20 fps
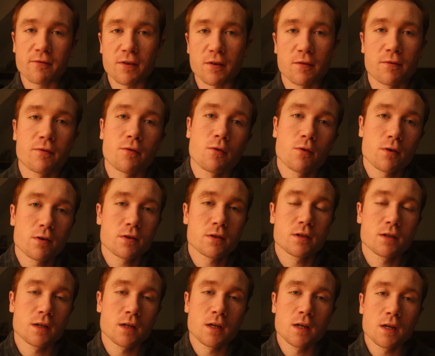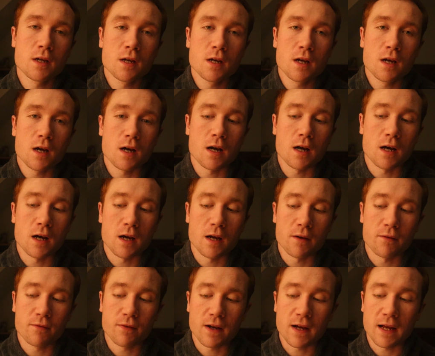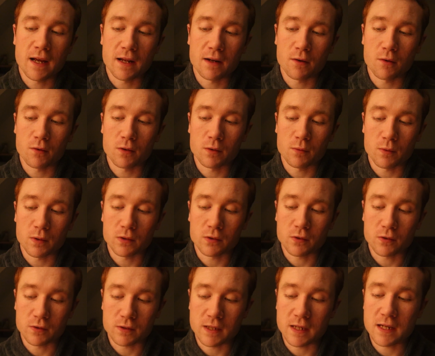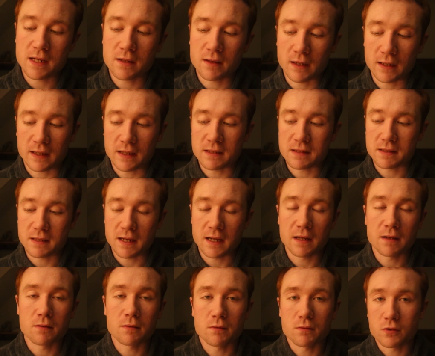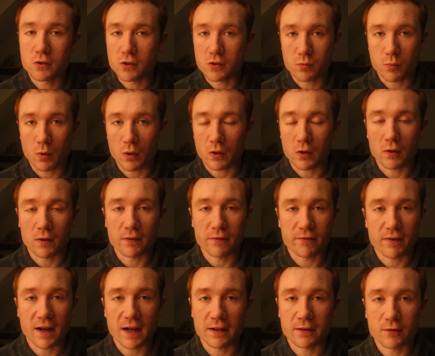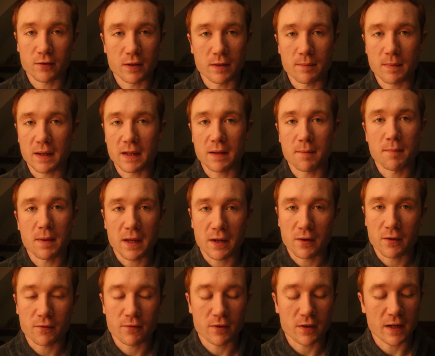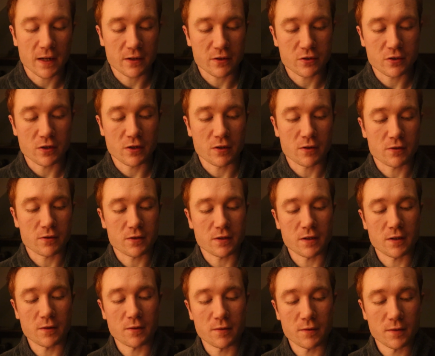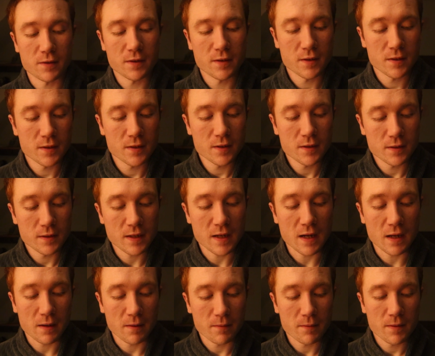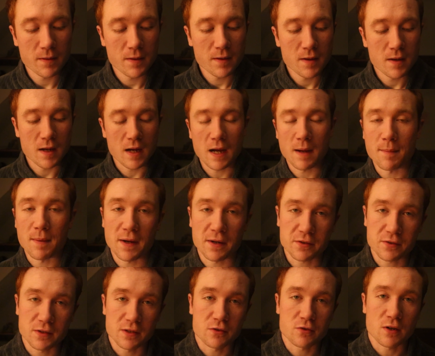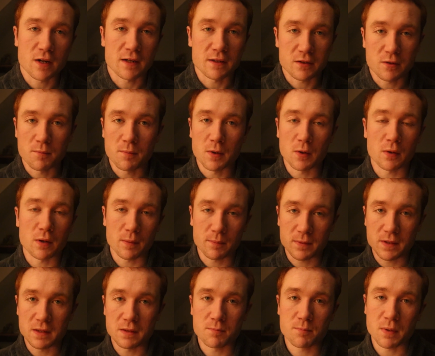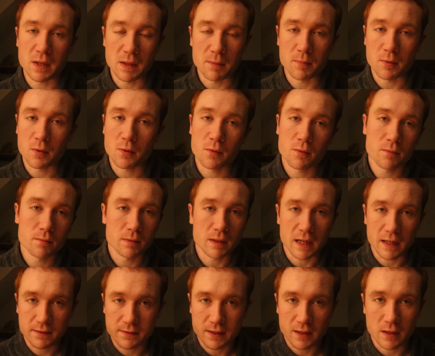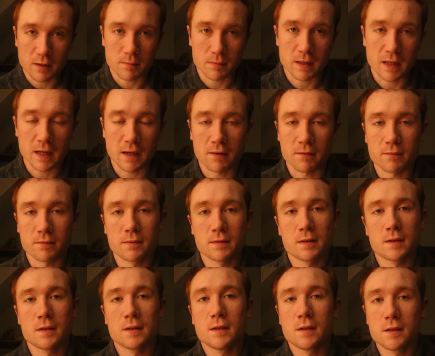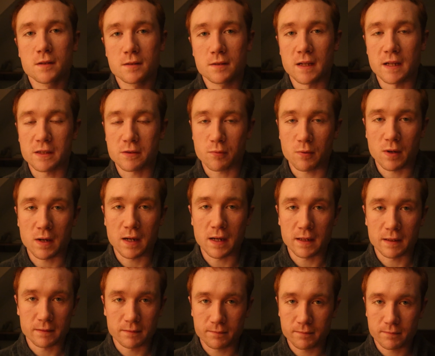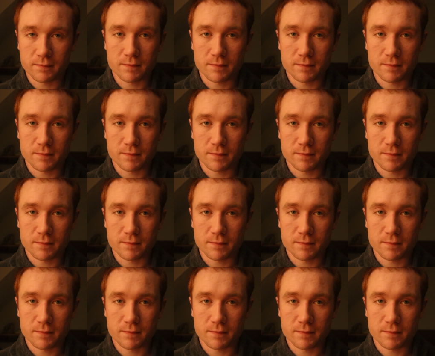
Fear Force. If I had only one critique, like I said, just work on the factory, make it better for next year. So, yeah. I'm actually trying to build up these people, not tear them down. That's why,